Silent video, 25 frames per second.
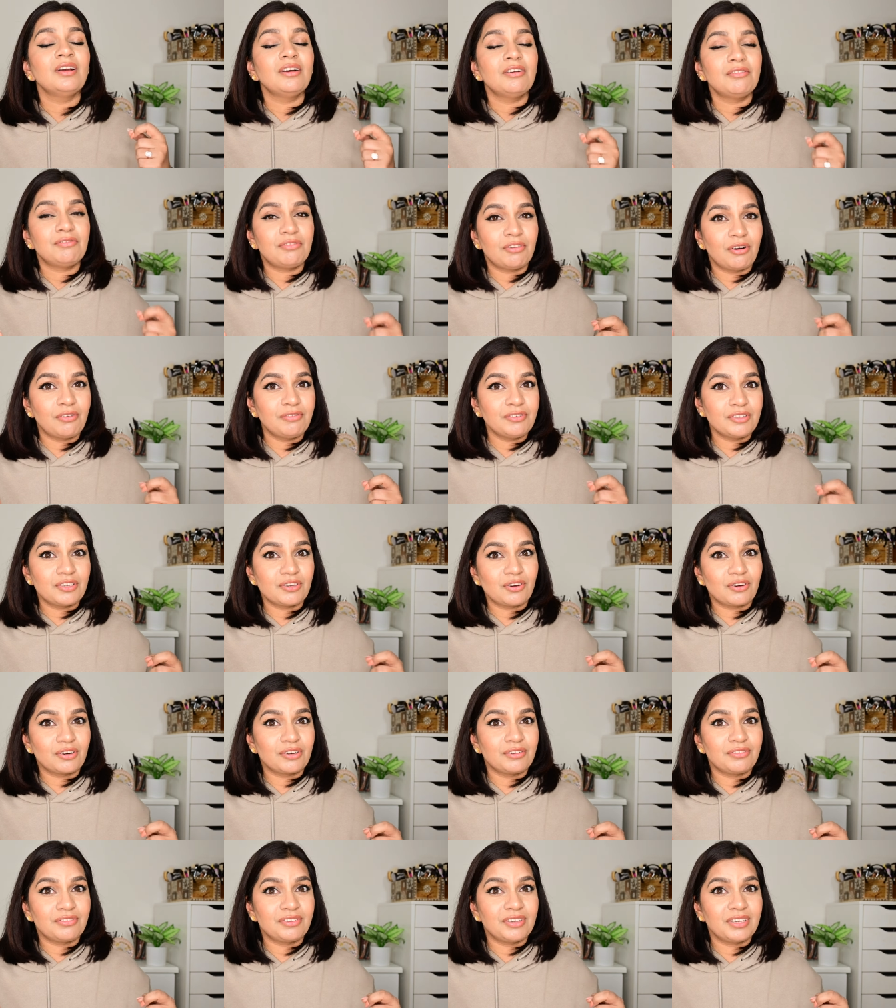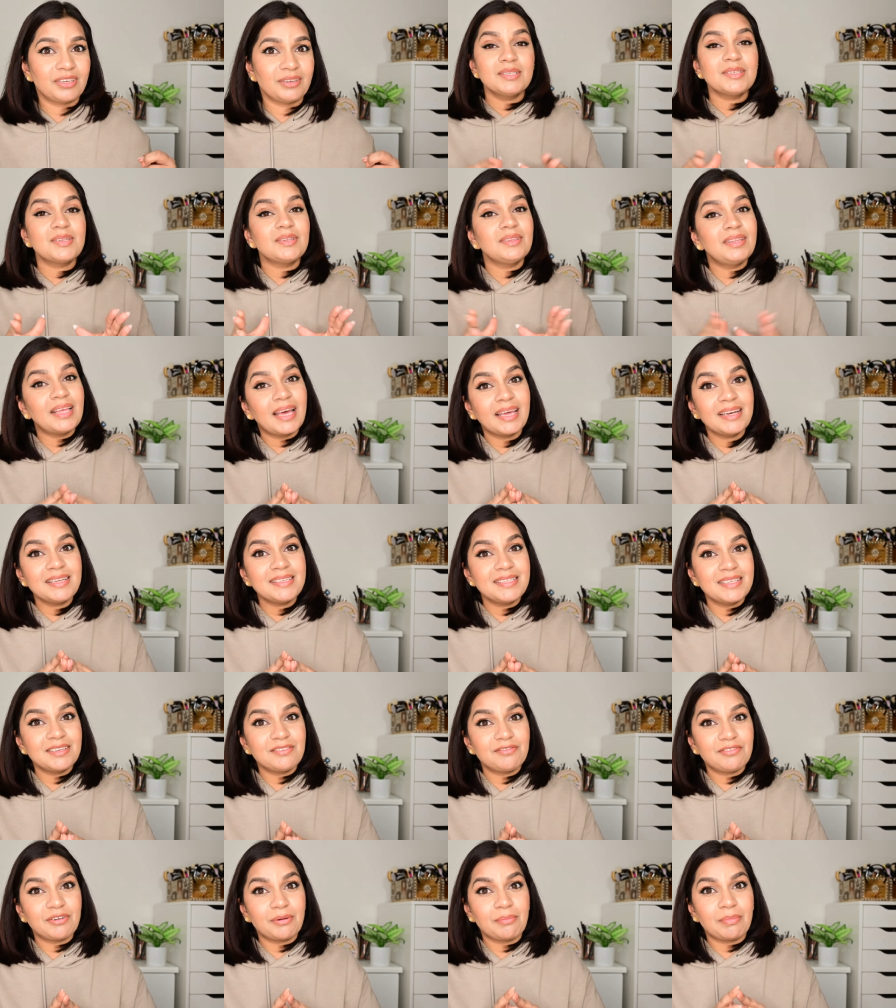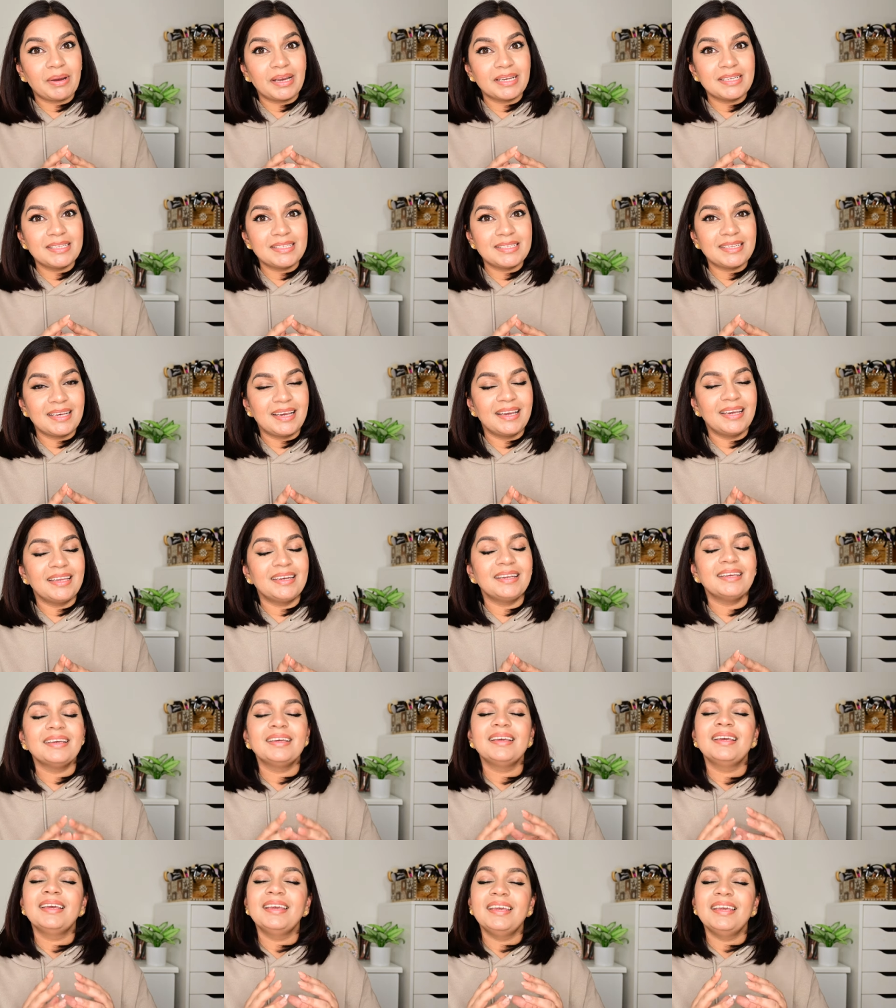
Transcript: for photography. So that is it from my side.